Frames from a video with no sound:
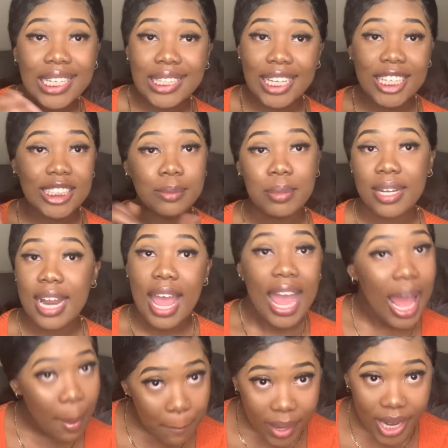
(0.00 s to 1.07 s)
Things been
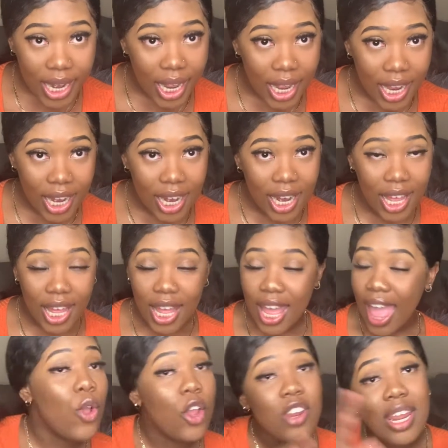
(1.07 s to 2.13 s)
happening,
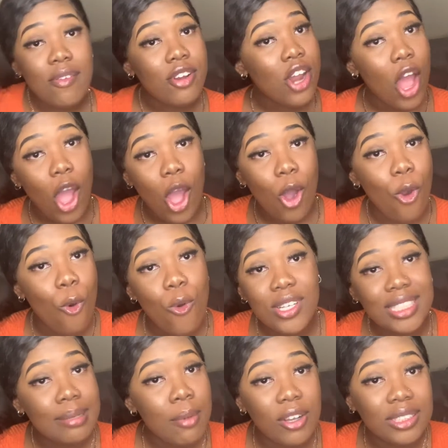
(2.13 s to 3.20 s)
and you never know who
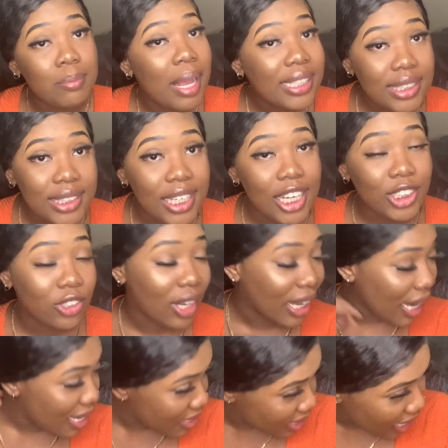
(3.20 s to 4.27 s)
is the most messiest. So, like
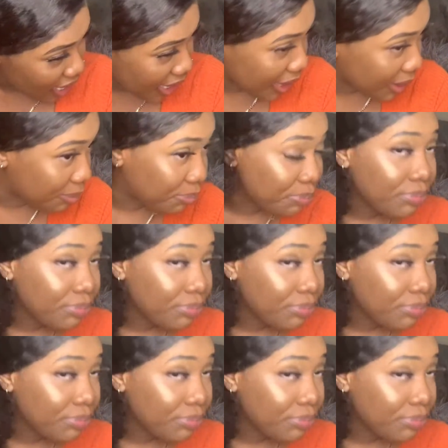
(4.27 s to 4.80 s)
I said,